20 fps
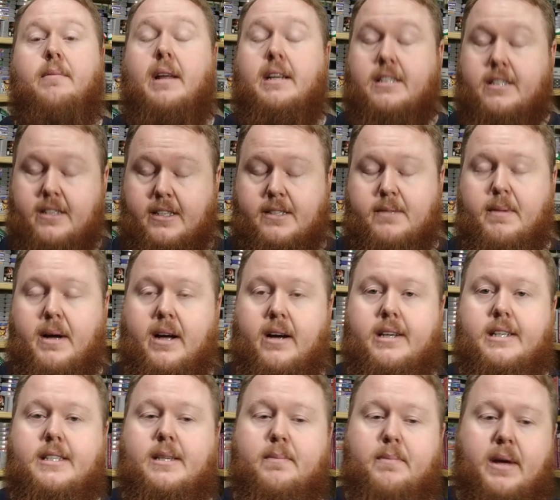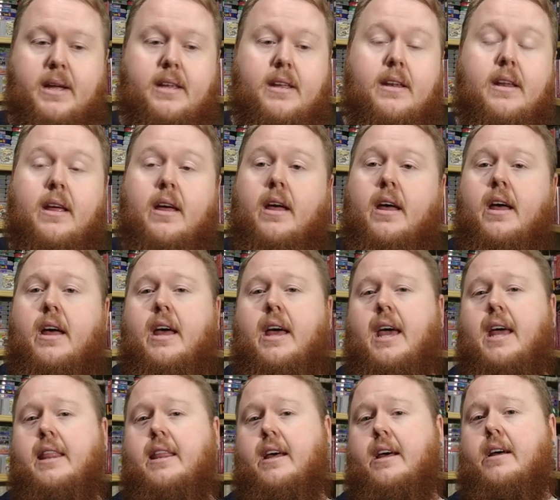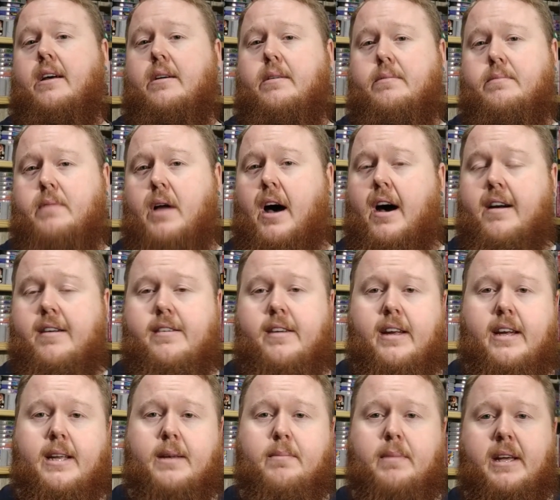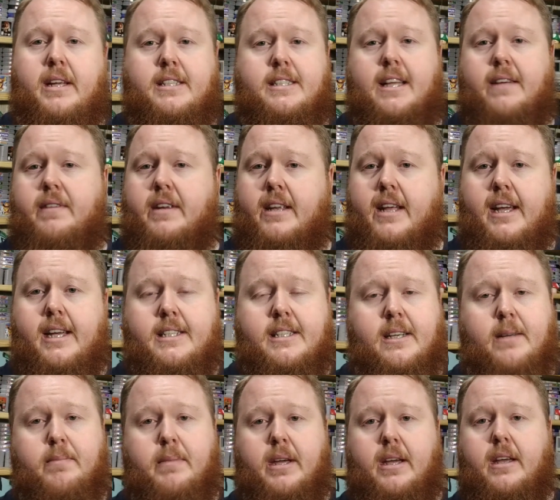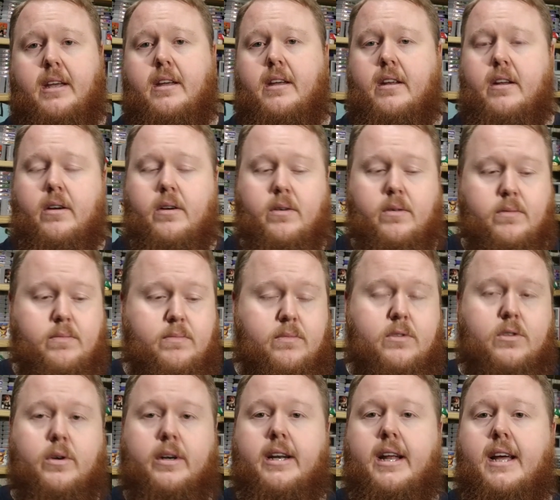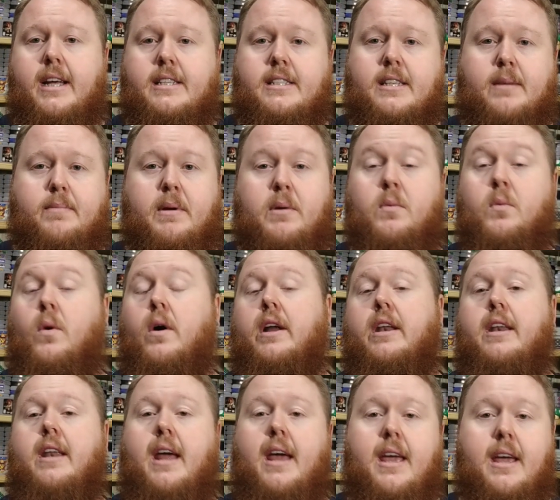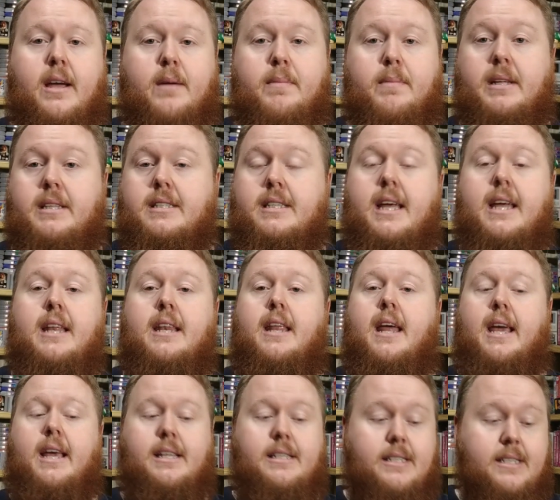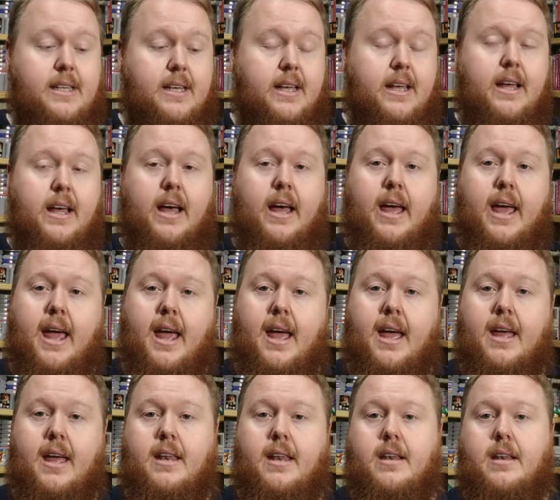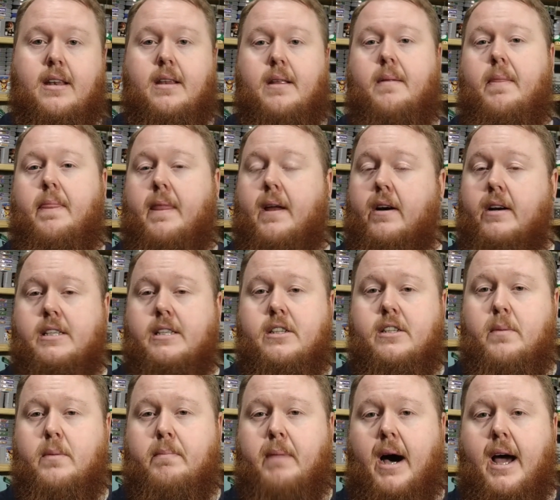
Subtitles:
That's just my honest opinion. The auction can be 7 days, it can be, 3 days, it can be 1 day, it could be 10 days. And there is no